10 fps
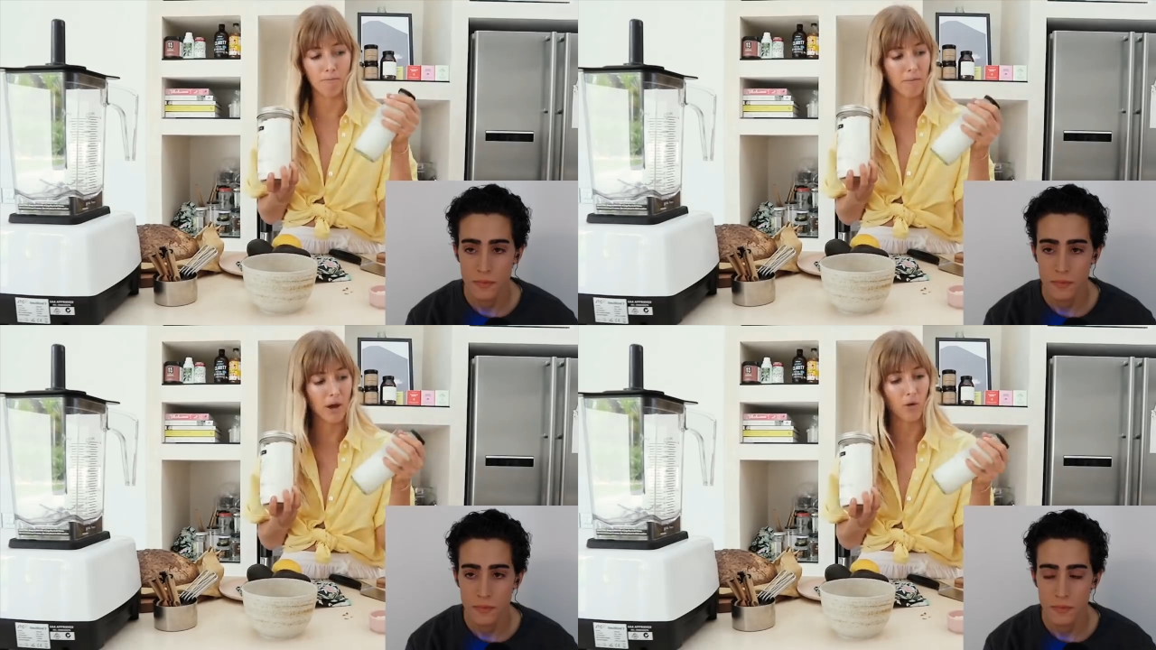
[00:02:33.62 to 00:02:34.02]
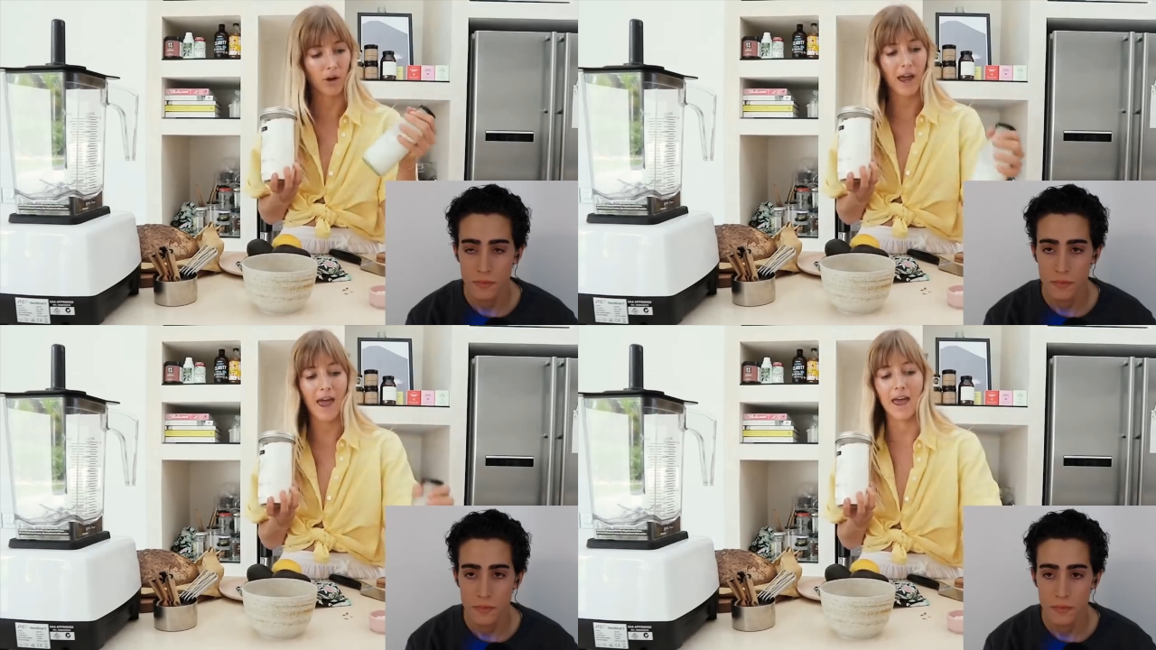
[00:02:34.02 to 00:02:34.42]
Speaker 1: milk,
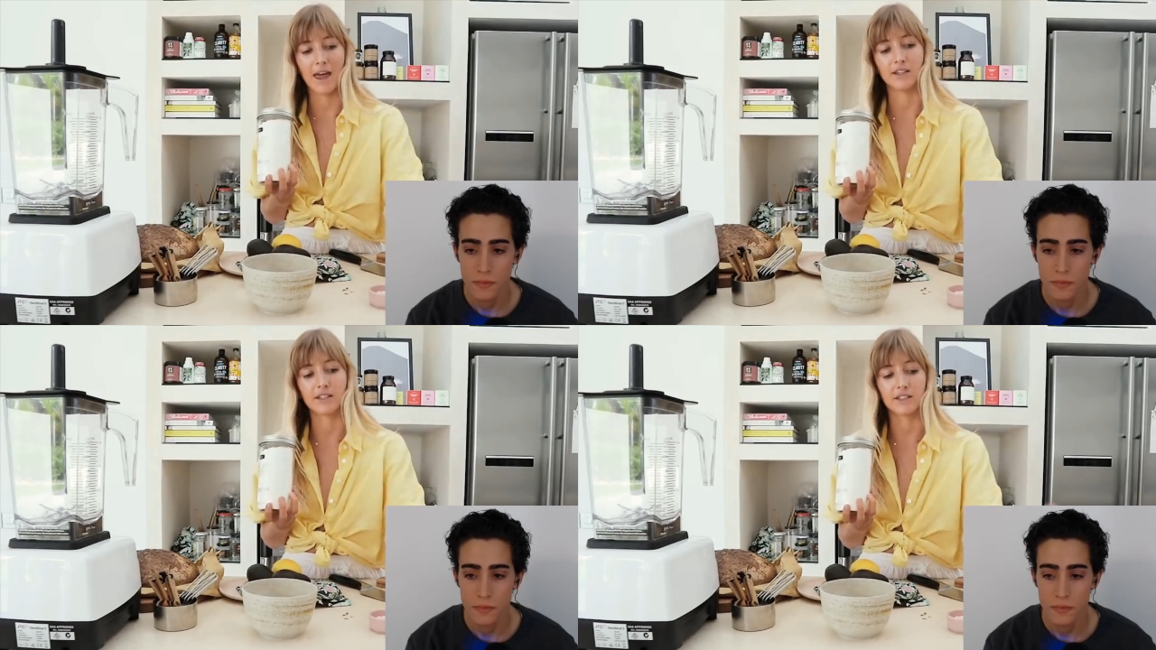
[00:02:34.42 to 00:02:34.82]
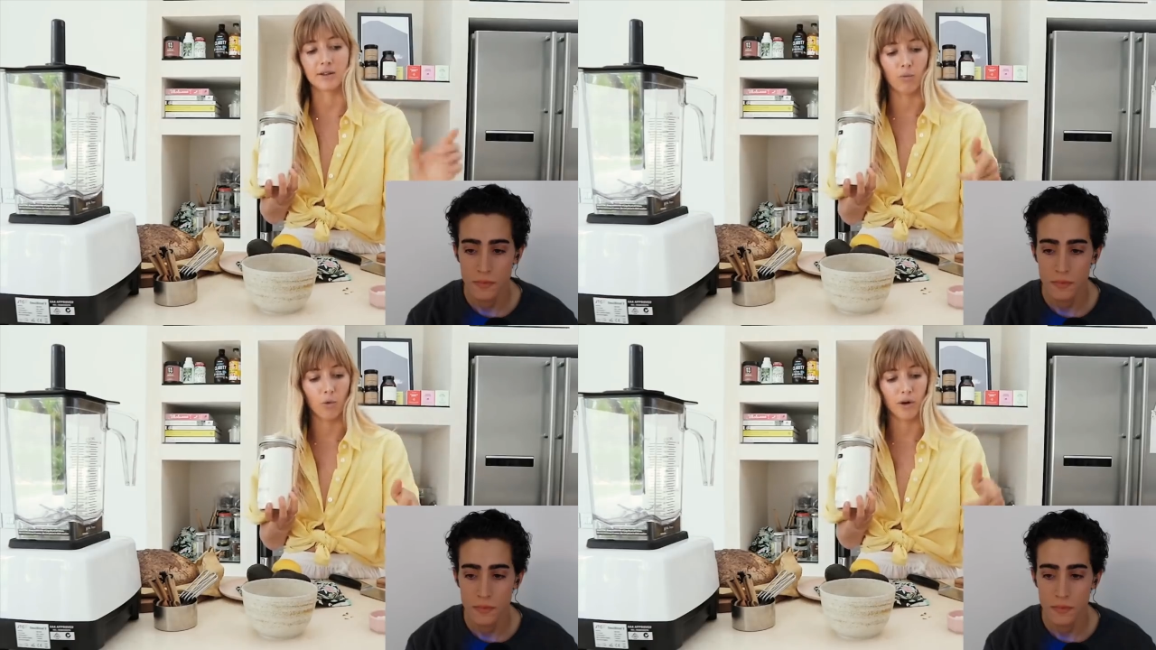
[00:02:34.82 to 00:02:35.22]
and
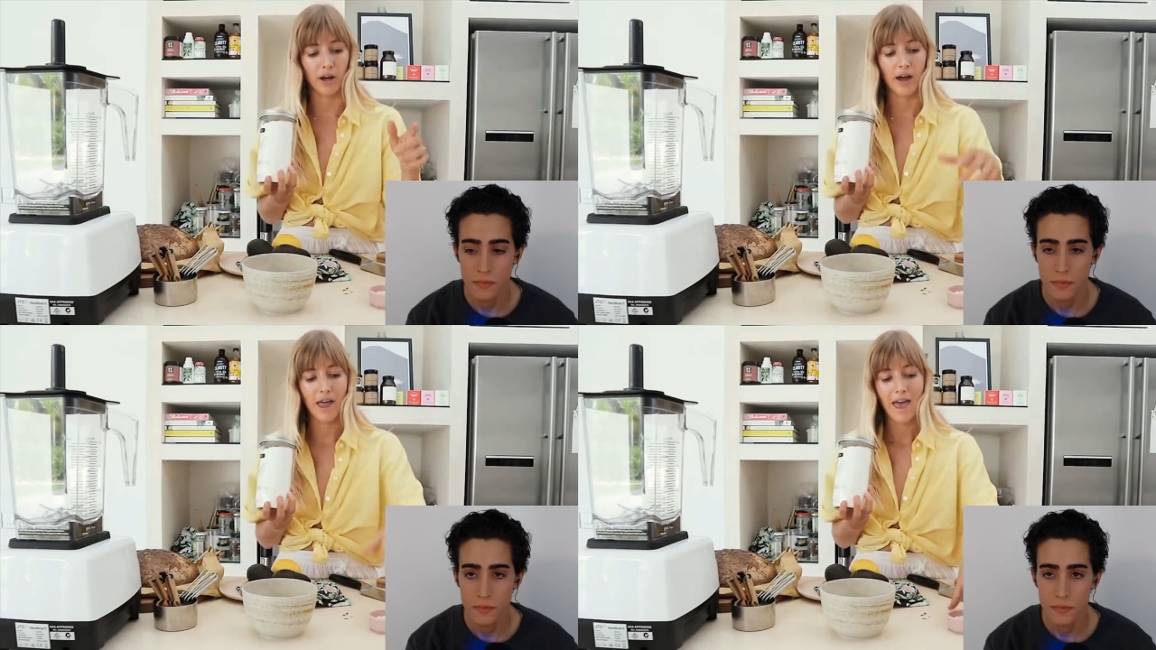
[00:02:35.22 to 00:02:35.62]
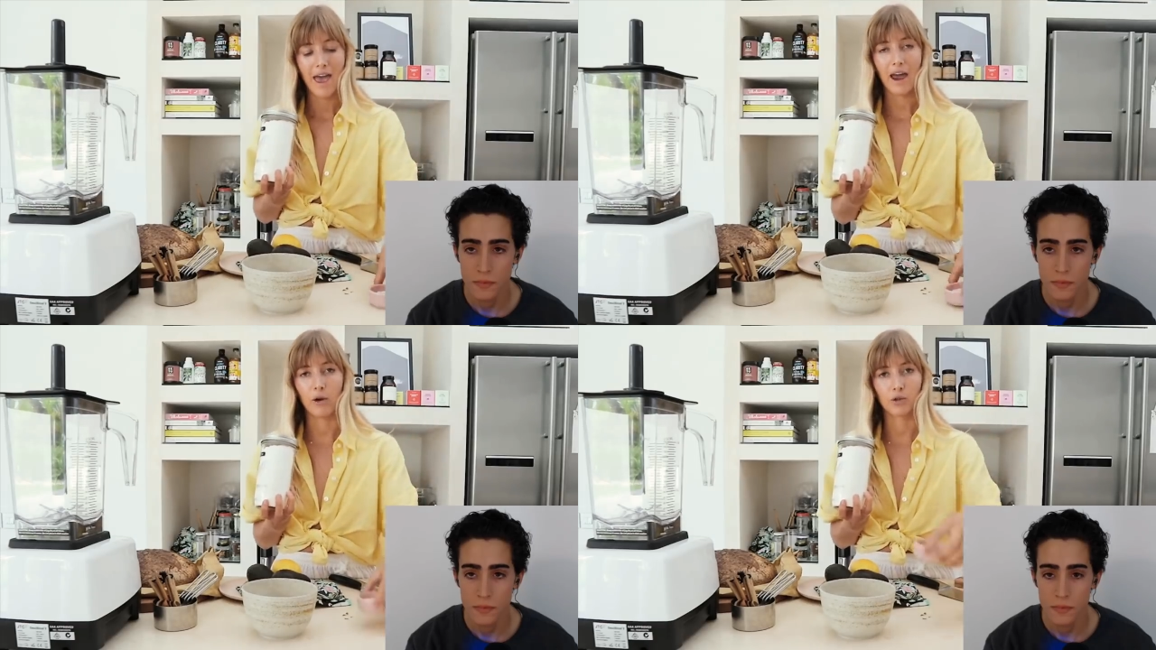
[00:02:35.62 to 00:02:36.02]
some water,
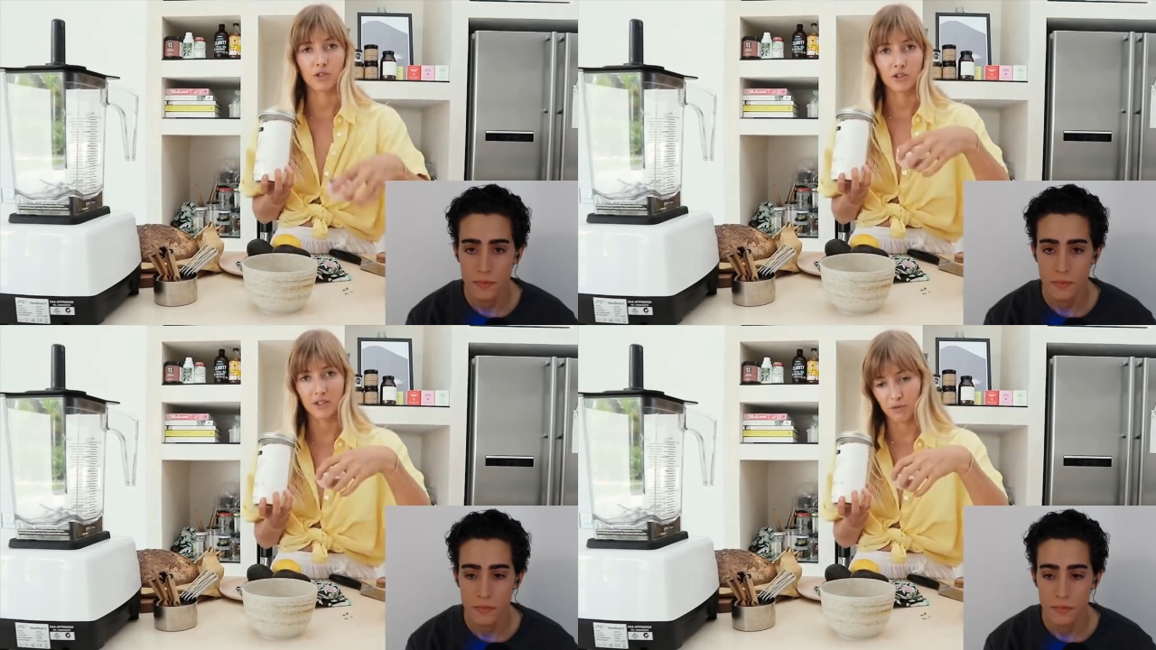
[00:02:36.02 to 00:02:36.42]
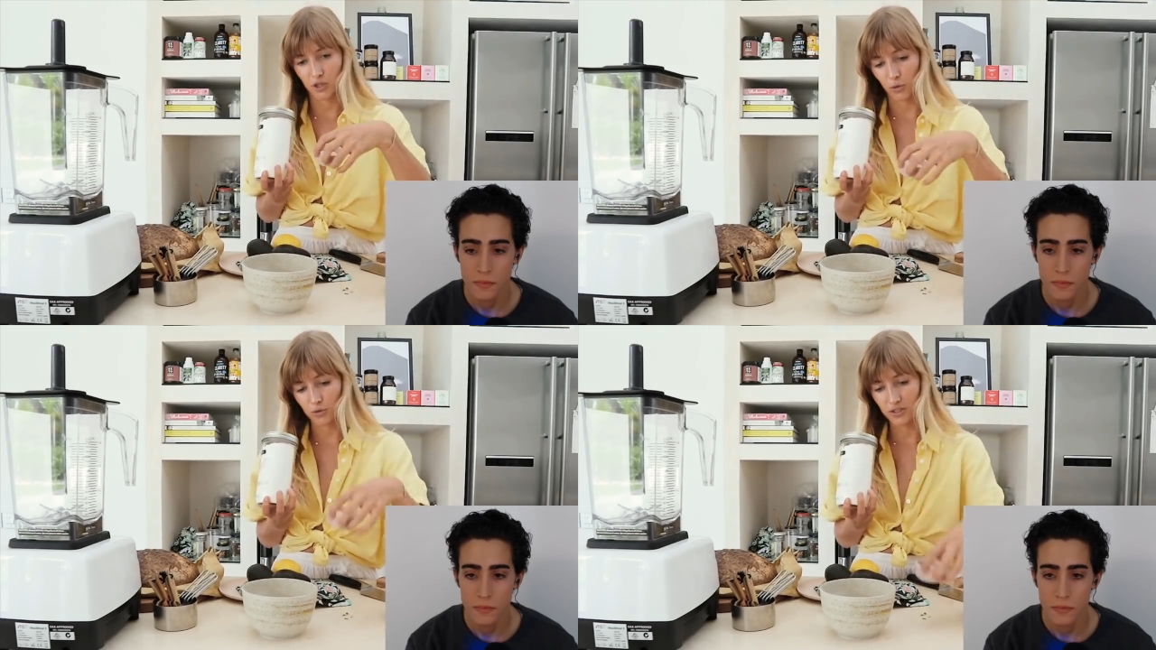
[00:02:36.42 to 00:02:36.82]
and also some
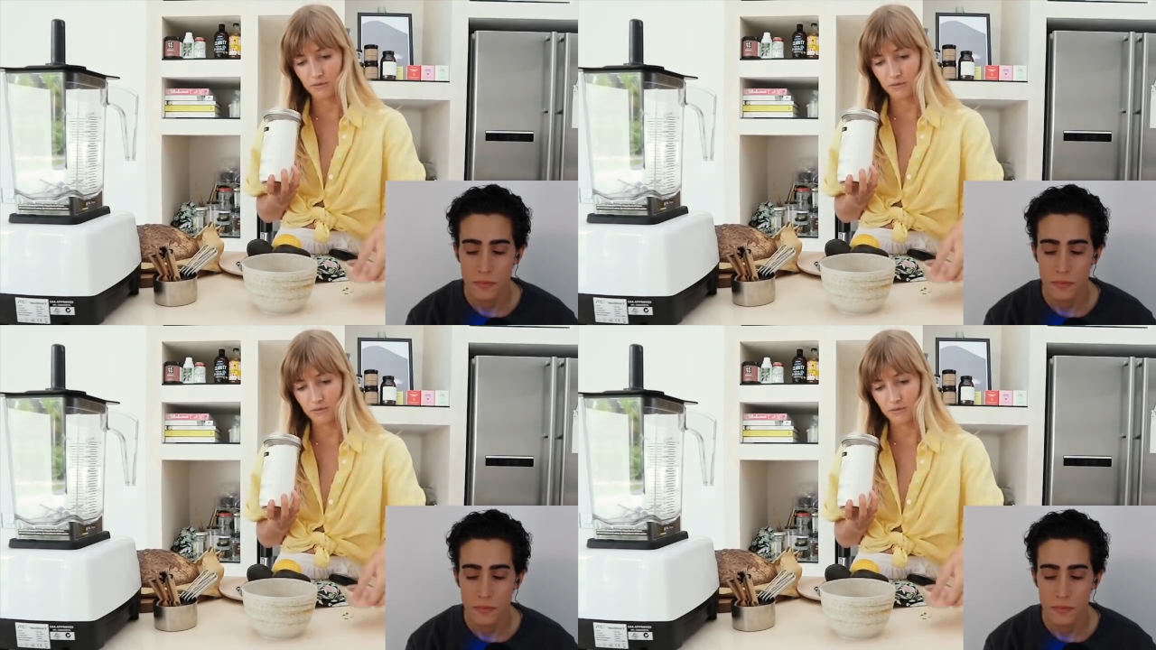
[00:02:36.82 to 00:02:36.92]
salt.